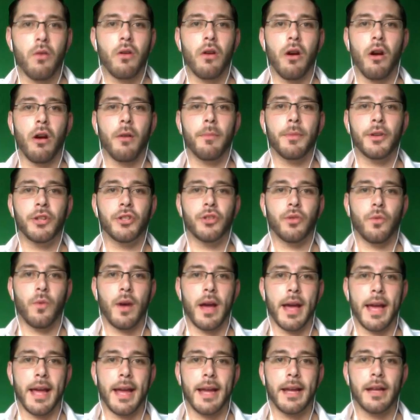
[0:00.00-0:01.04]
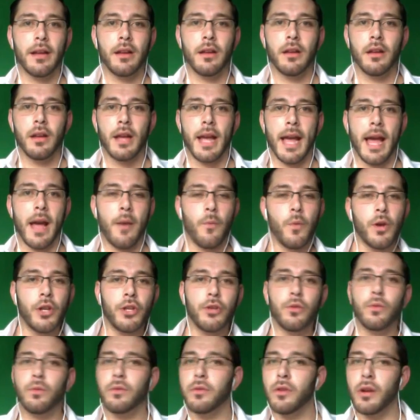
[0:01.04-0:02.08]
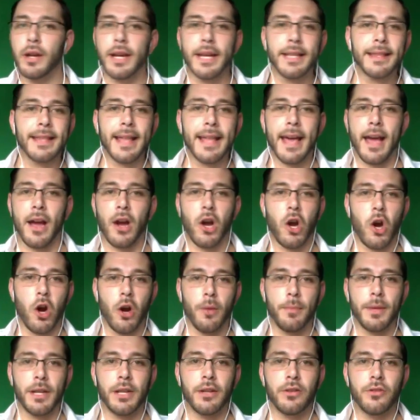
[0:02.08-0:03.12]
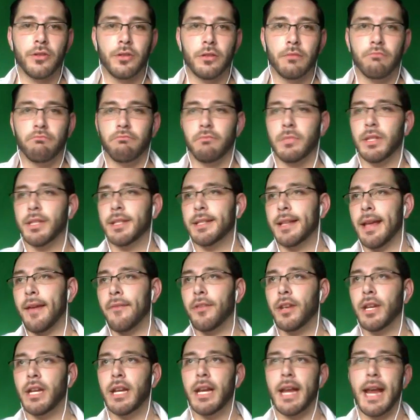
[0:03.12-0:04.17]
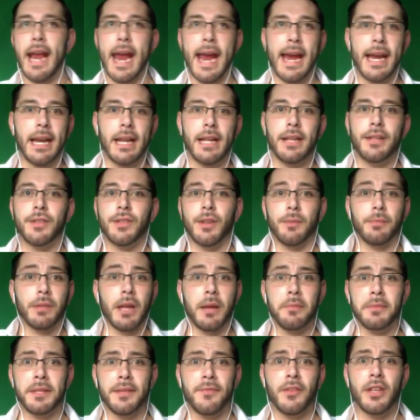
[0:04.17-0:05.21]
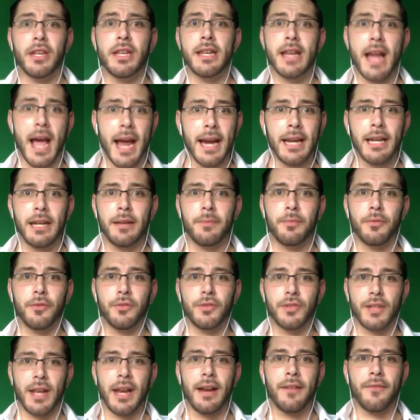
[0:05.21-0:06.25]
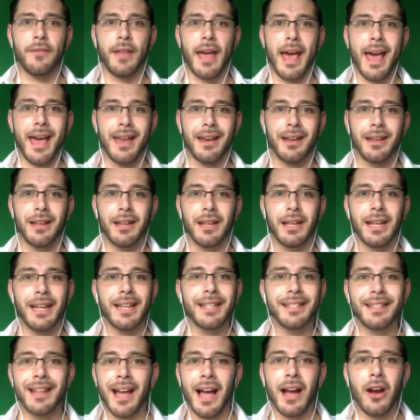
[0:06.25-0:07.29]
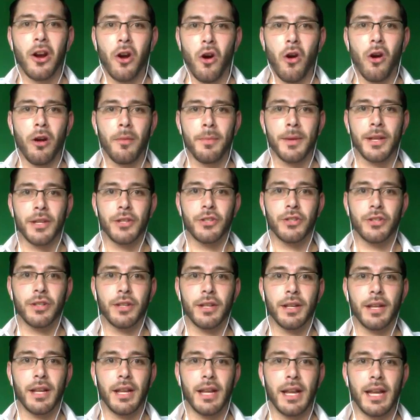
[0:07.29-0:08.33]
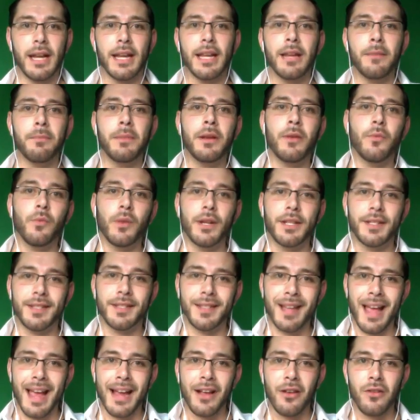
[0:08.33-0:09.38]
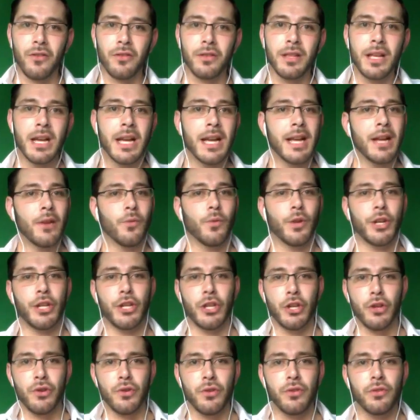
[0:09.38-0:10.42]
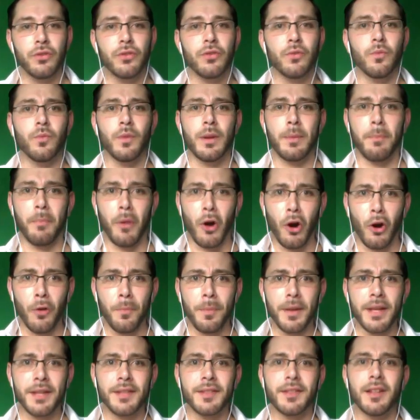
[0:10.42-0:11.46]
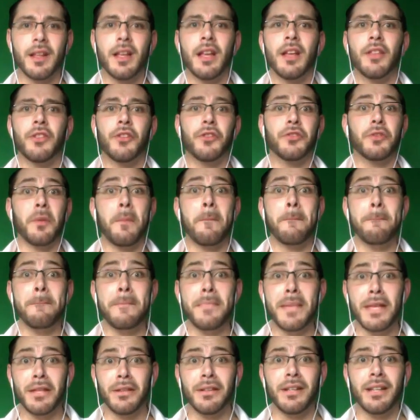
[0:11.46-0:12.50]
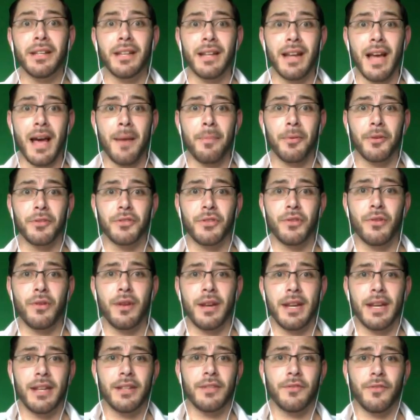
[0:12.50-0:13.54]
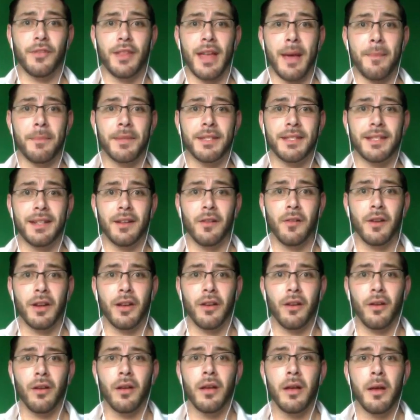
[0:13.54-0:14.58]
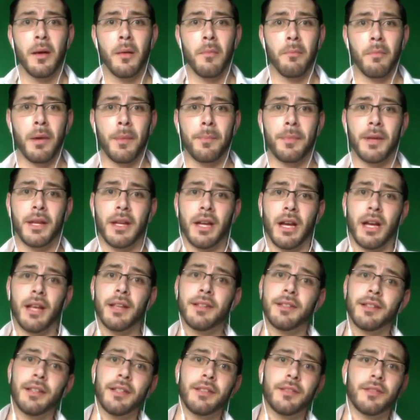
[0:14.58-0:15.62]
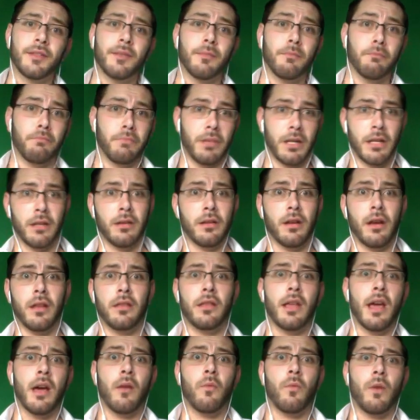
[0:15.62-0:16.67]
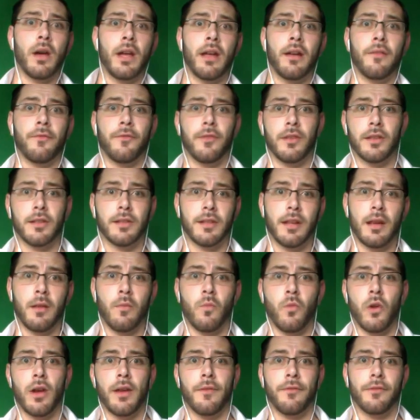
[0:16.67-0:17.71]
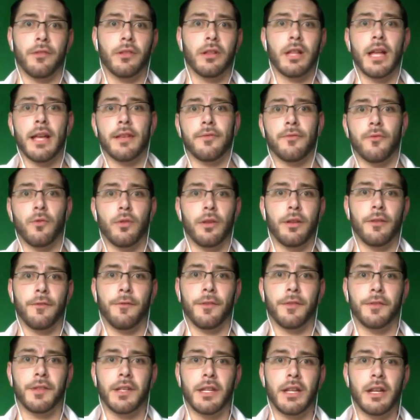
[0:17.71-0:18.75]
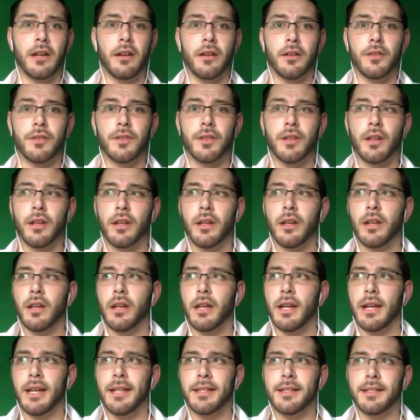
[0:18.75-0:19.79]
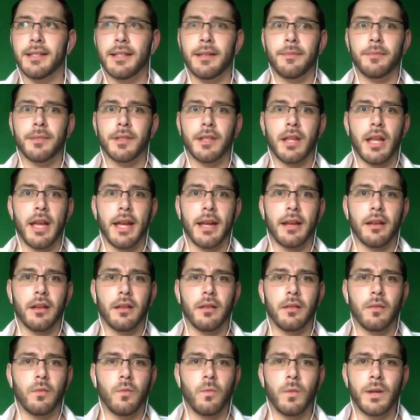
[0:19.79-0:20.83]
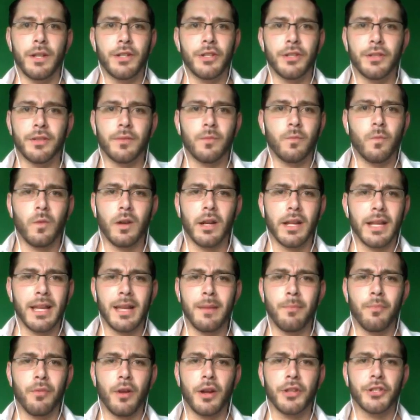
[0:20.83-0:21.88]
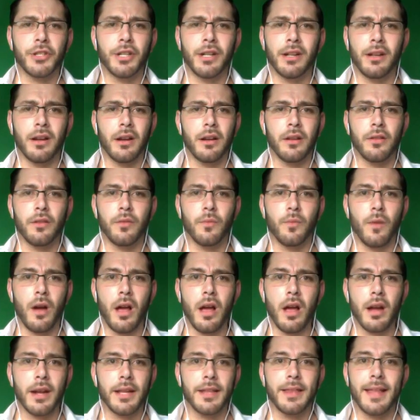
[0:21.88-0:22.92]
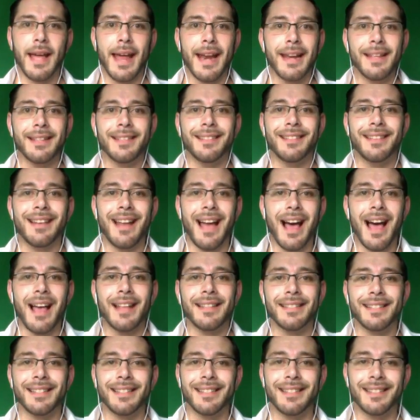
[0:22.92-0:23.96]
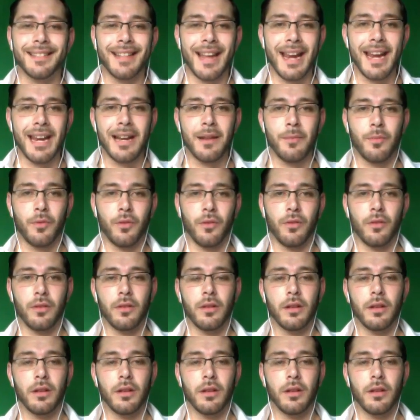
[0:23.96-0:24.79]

garbage away, and when you look at that garbage, 70, 80, sometimes even 90% of that is not garbage. It can be recycled, reused, repurposed. There's a million opportunities for that material, but because it's been done that way for the same way for the last 40 or 50 years, it seems like we just want to keep brushing it under the rug, and that is not sustainable.